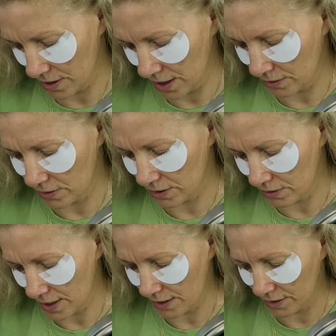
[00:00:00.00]
I don't
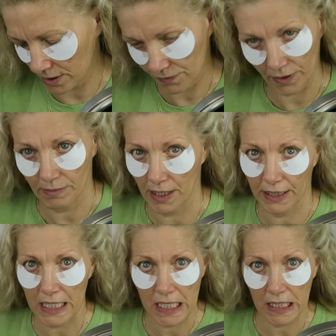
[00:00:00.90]
know how you guys feel about
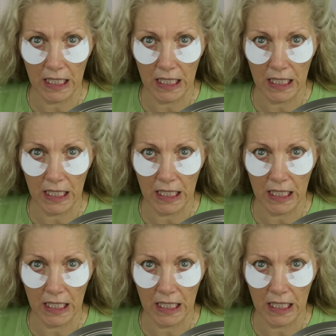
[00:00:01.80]
that.